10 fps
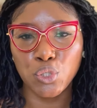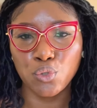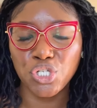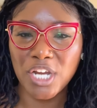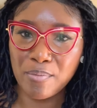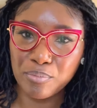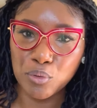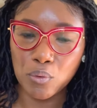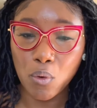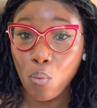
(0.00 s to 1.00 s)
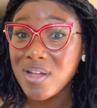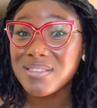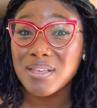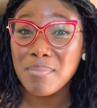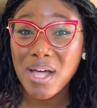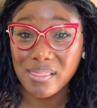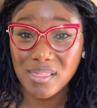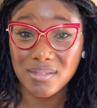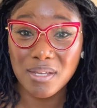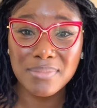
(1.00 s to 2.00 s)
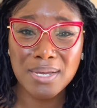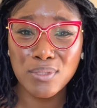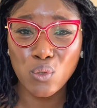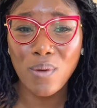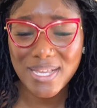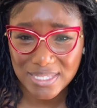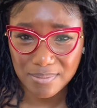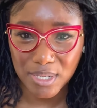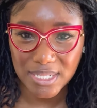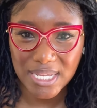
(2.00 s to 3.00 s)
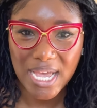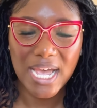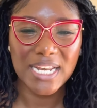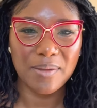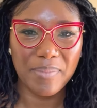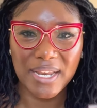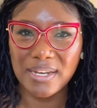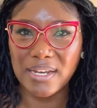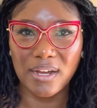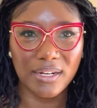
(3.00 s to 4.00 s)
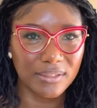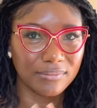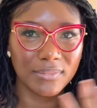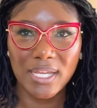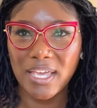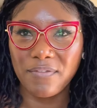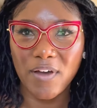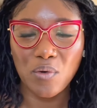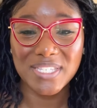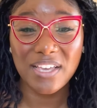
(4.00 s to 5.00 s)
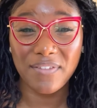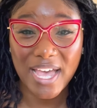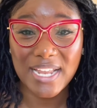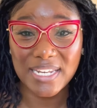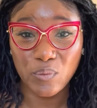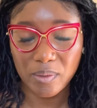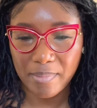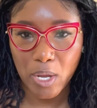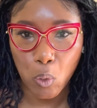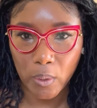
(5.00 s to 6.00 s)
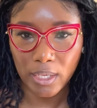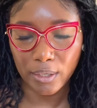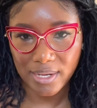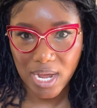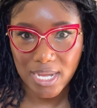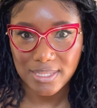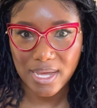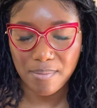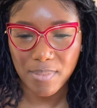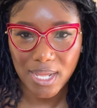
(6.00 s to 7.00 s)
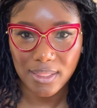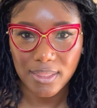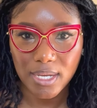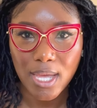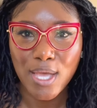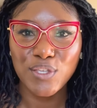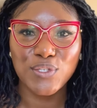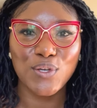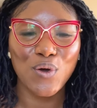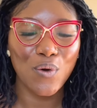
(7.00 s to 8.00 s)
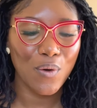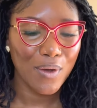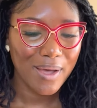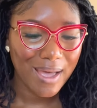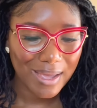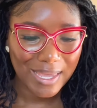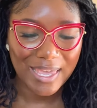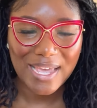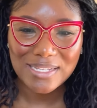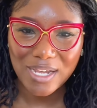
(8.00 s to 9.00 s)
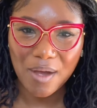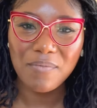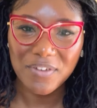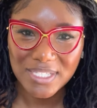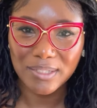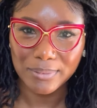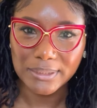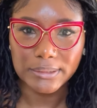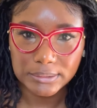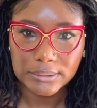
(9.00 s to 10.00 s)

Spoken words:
shampoo once a month, sometimes twice a month, depending on if I was heavy-handed with my oil or not that month. So get comfortable.